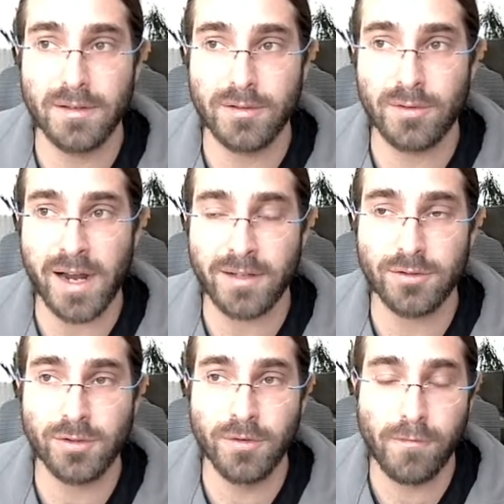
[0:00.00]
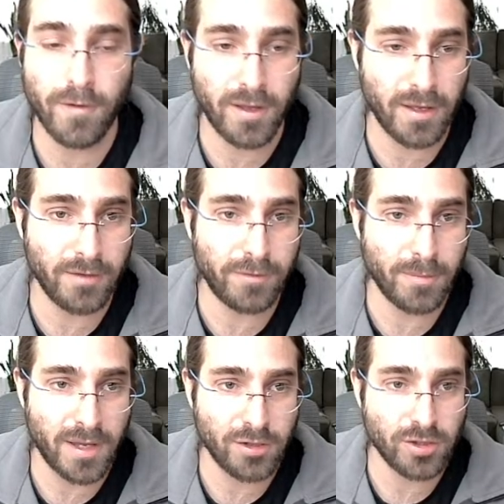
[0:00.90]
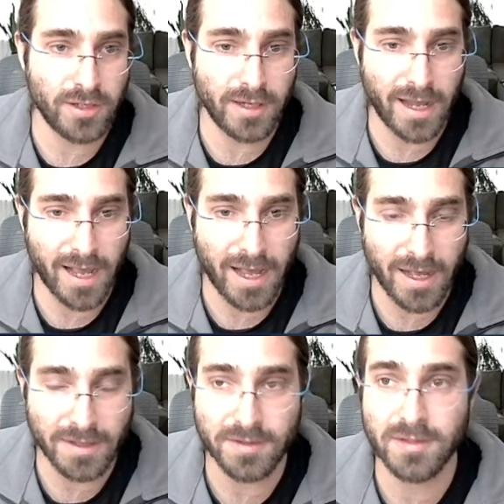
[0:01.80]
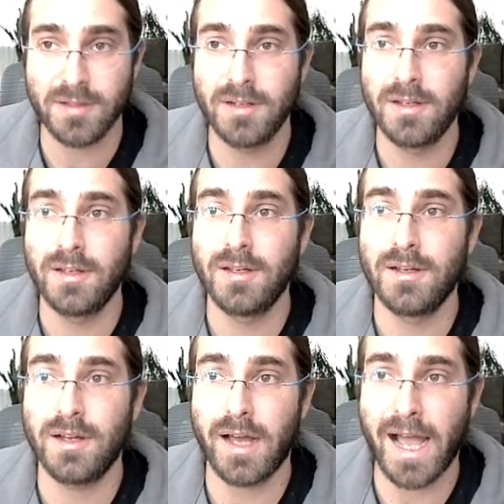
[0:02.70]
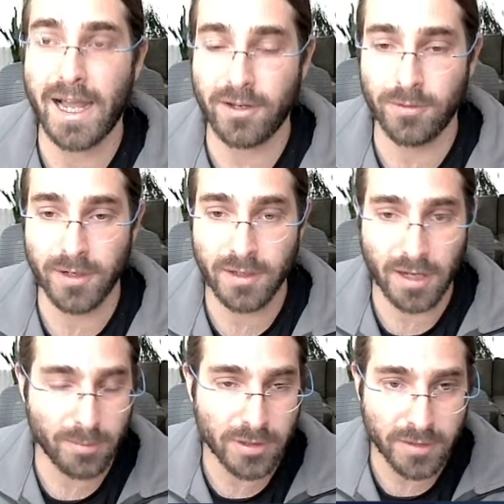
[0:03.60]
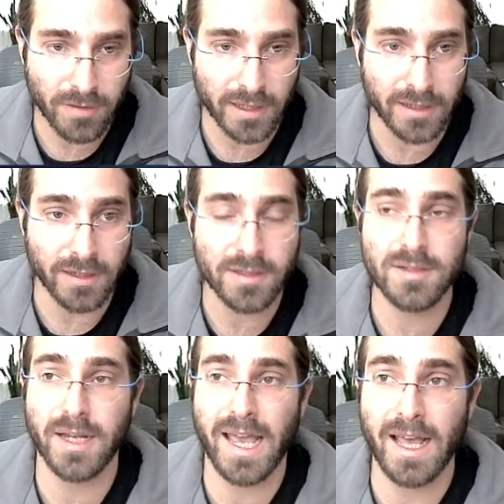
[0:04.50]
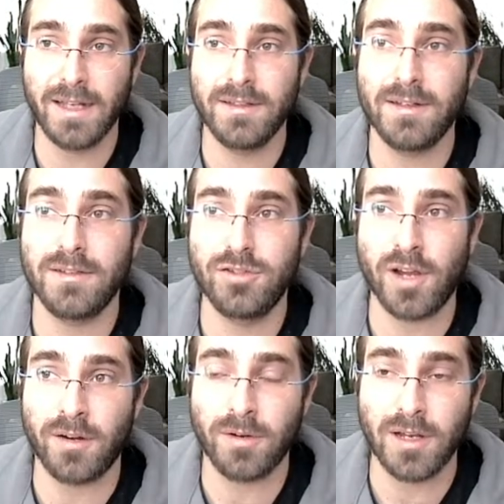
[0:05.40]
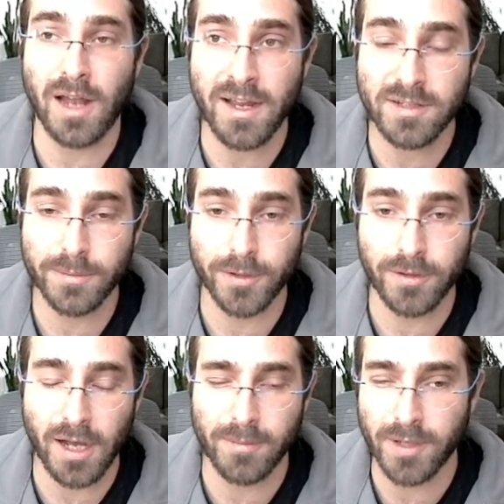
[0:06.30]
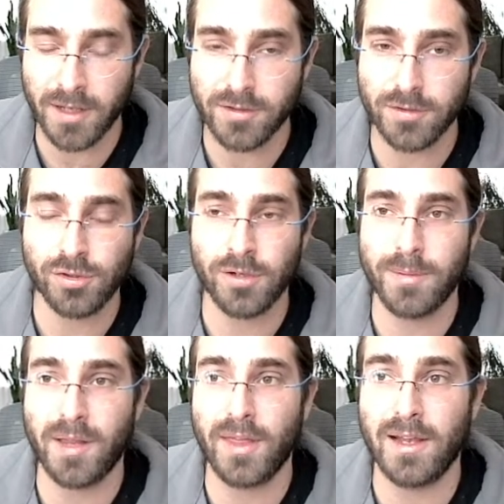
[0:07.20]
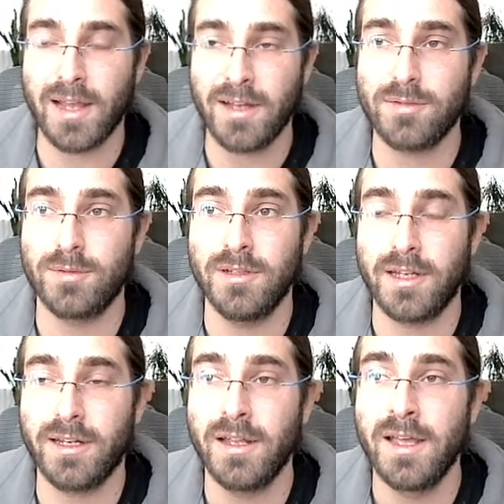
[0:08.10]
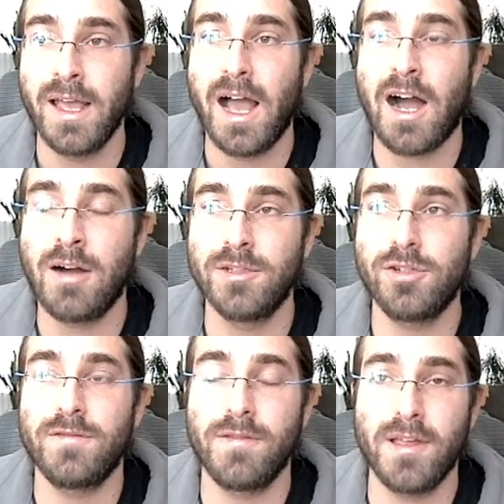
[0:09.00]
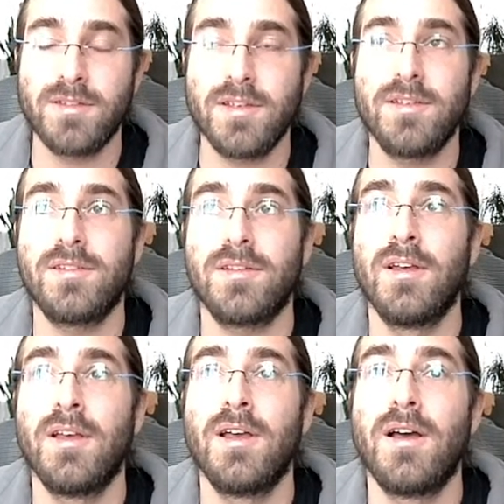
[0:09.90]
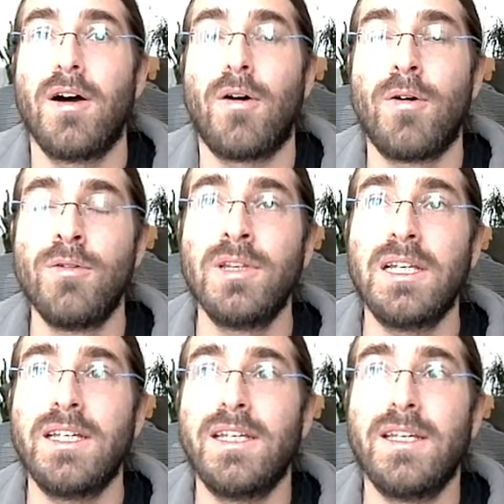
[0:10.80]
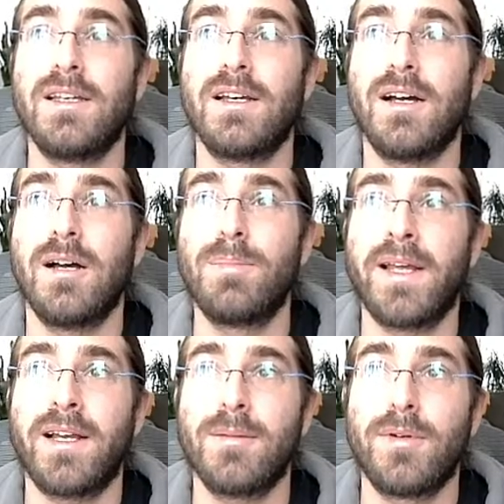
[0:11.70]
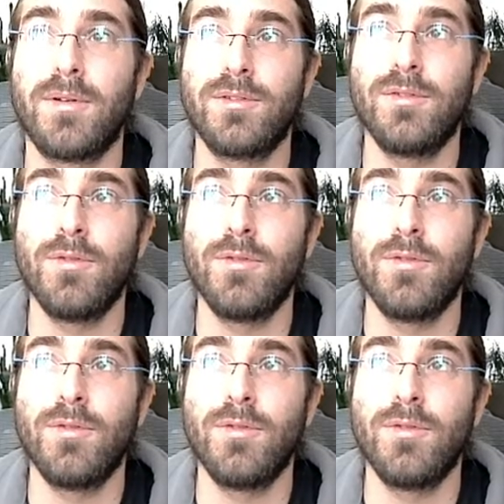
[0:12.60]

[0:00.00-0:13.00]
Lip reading: ground truth information as accurate, I believe that it is, and generalizable, I'm not so sure about that last one, like how much of this is only applicable to